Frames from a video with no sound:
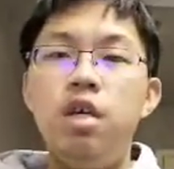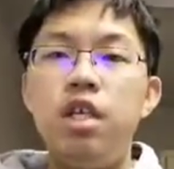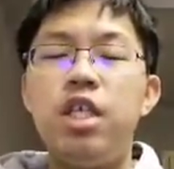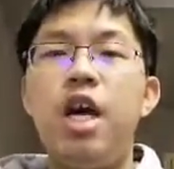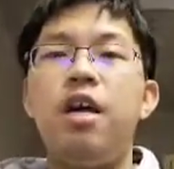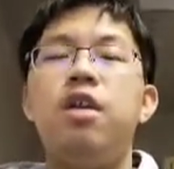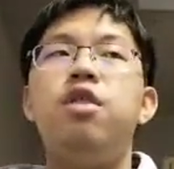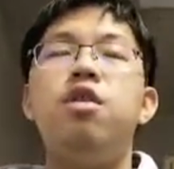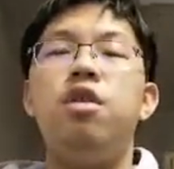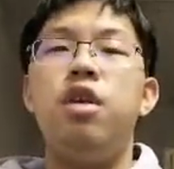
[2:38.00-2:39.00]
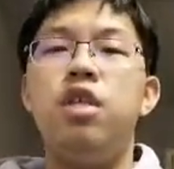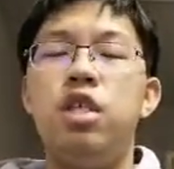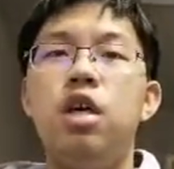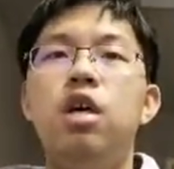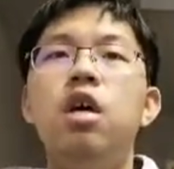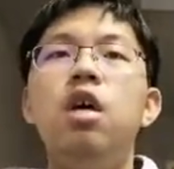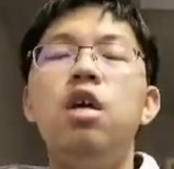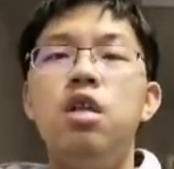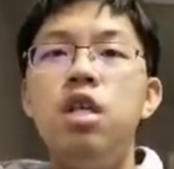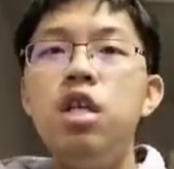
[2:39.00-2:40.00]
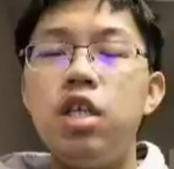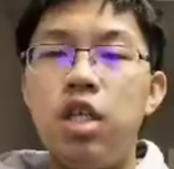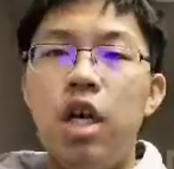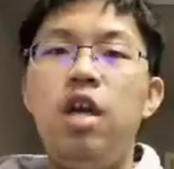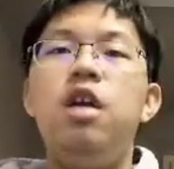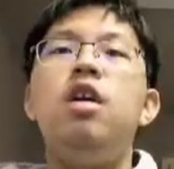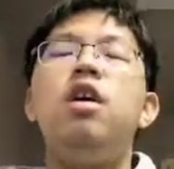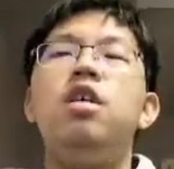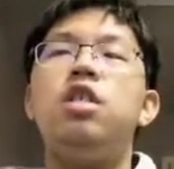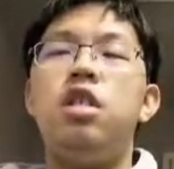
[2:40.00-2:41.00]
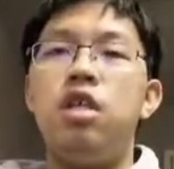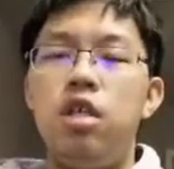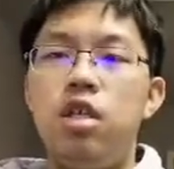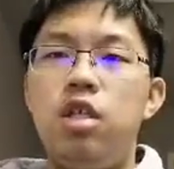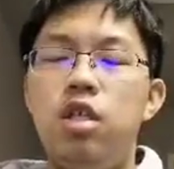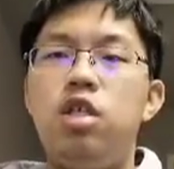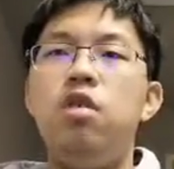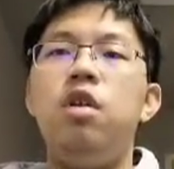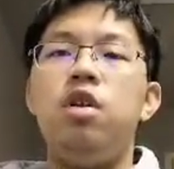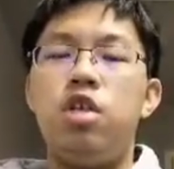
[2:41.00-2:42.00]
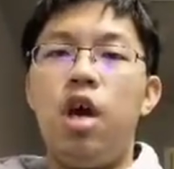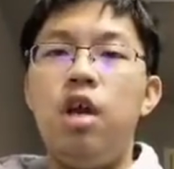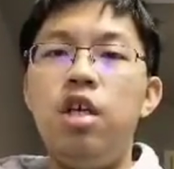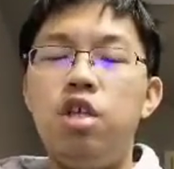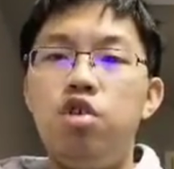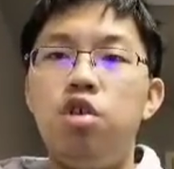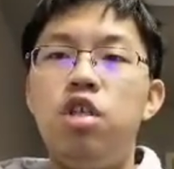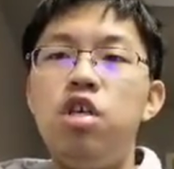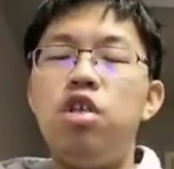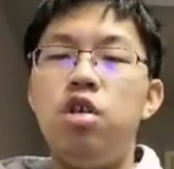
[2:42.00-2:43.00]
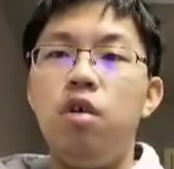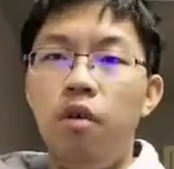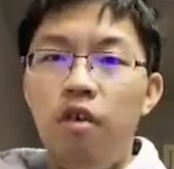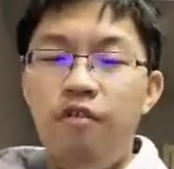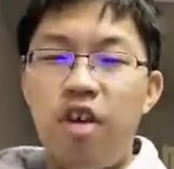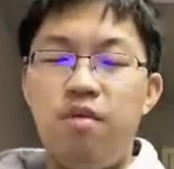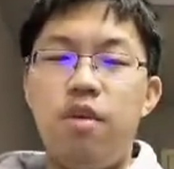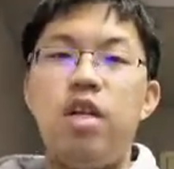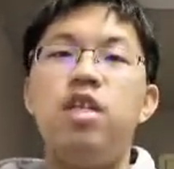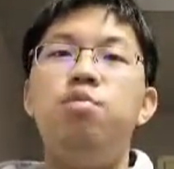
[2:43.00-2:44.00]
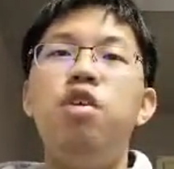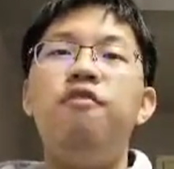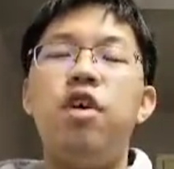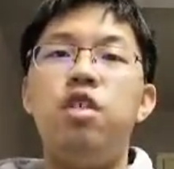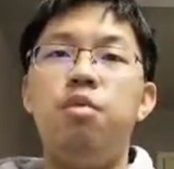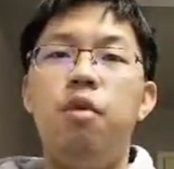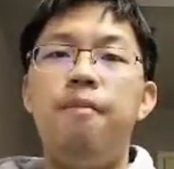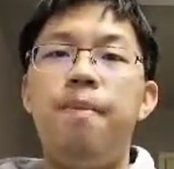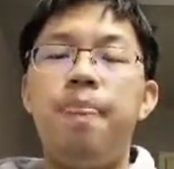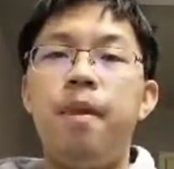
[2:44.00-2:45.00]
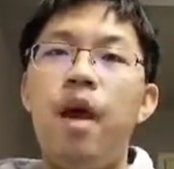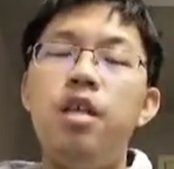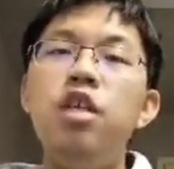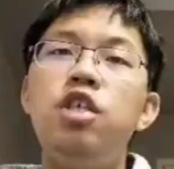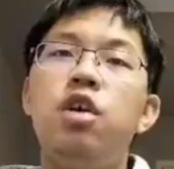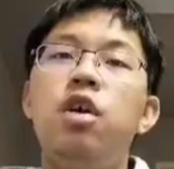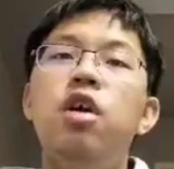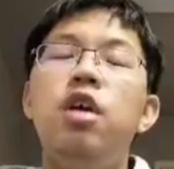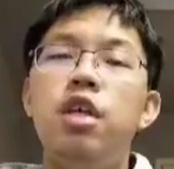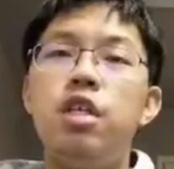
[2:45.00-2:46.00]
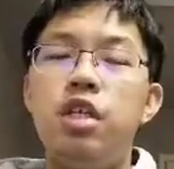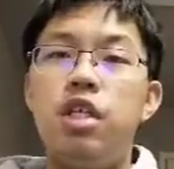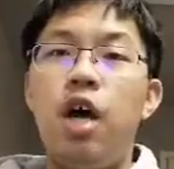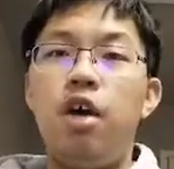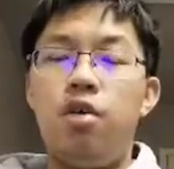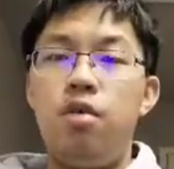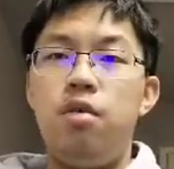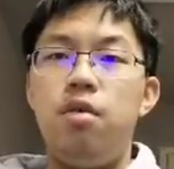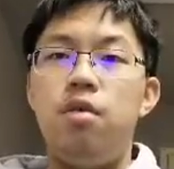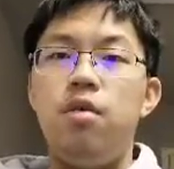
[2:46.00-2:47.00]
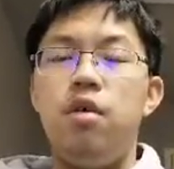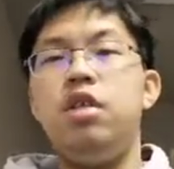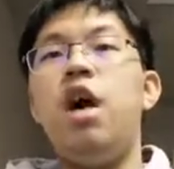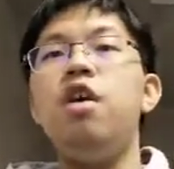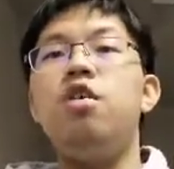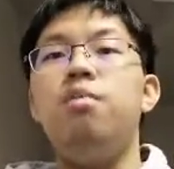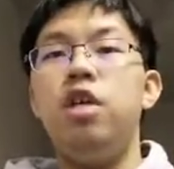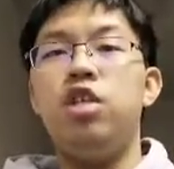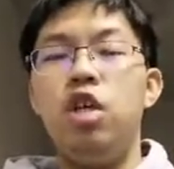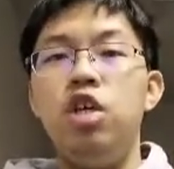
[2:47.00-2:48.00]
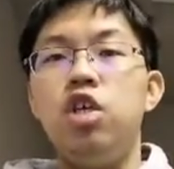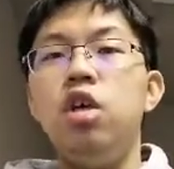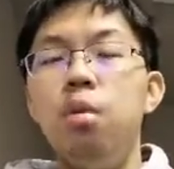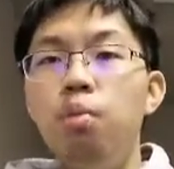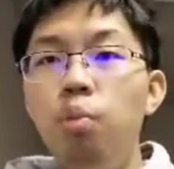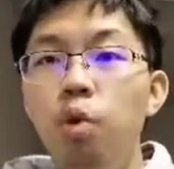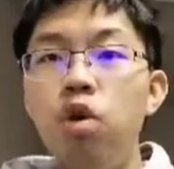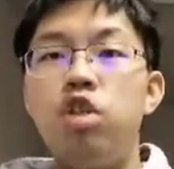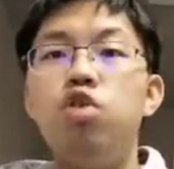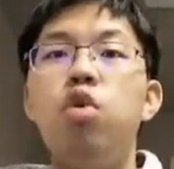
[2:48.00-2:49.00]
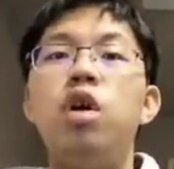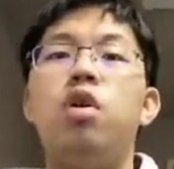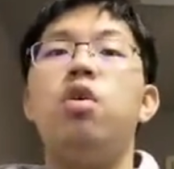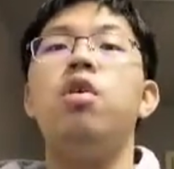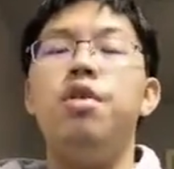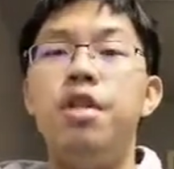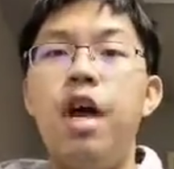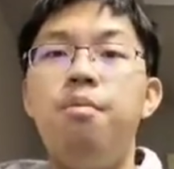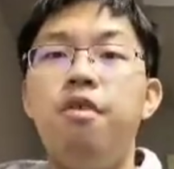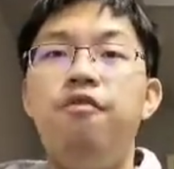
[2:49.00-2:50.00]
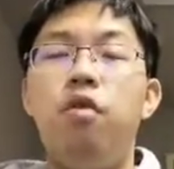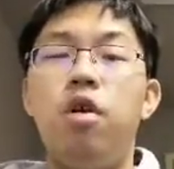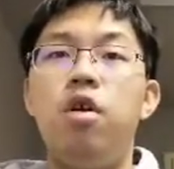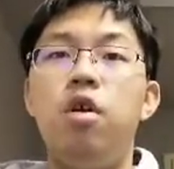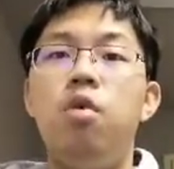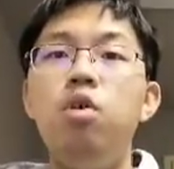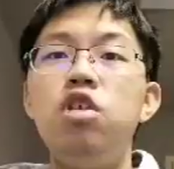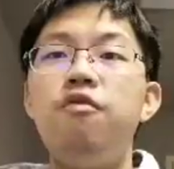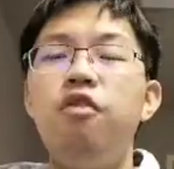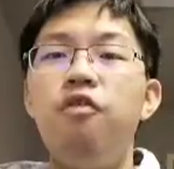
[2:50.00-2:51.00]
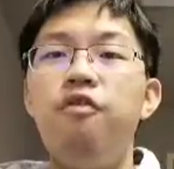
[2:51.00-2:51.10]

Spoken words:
Third is this day is still in the Chinese traditional festival, that is Spring Festival, and this year is Tiger. Tiger means more stronger than before, which is